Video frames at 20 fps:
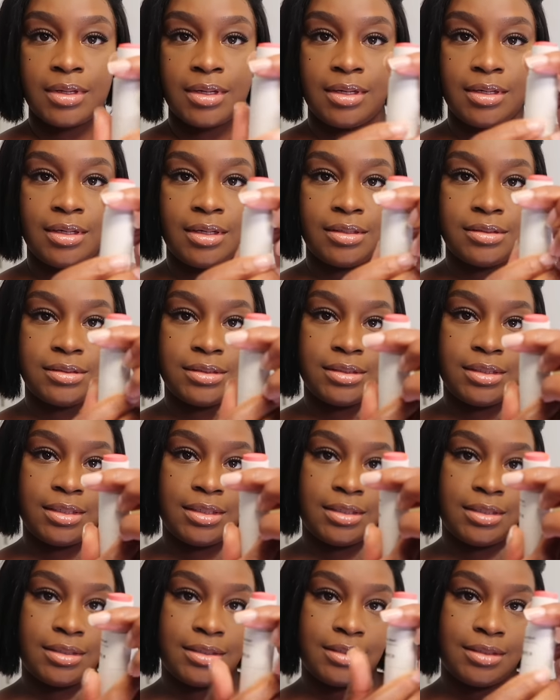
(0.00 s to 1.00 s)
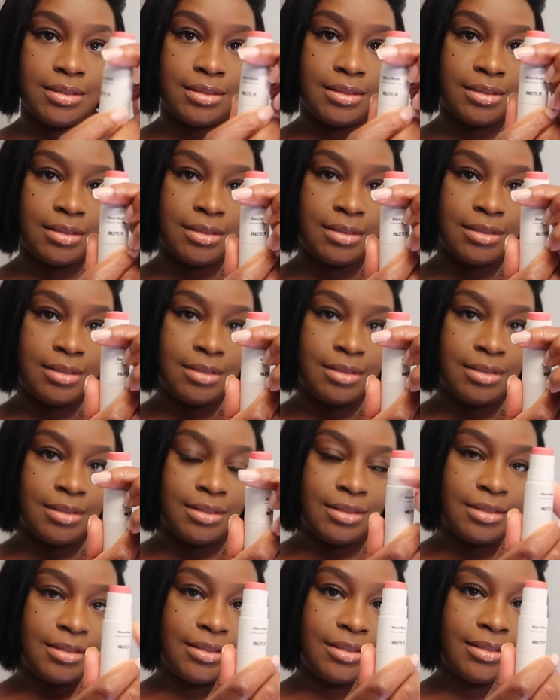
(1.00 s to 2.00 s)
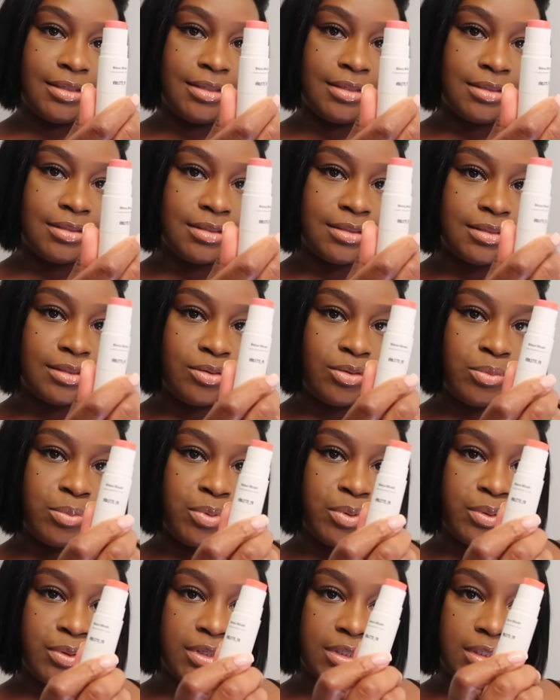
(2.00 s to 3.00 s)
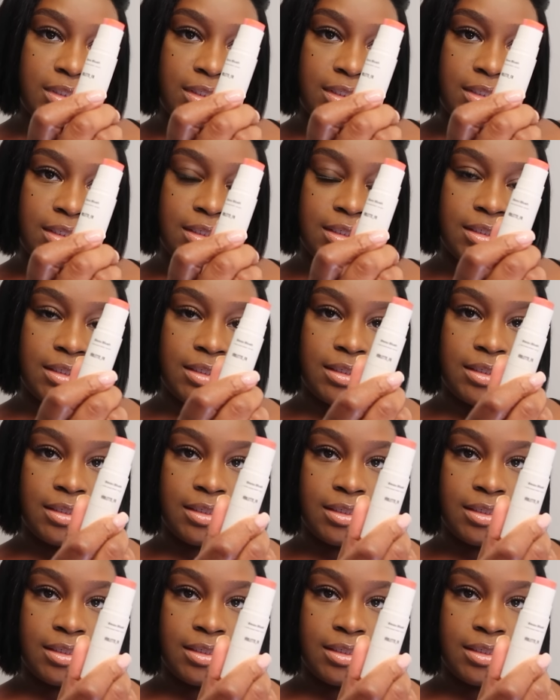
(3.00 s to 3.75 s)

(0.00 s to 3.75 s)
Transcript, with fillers: Can y'all see that? It looks so pretty.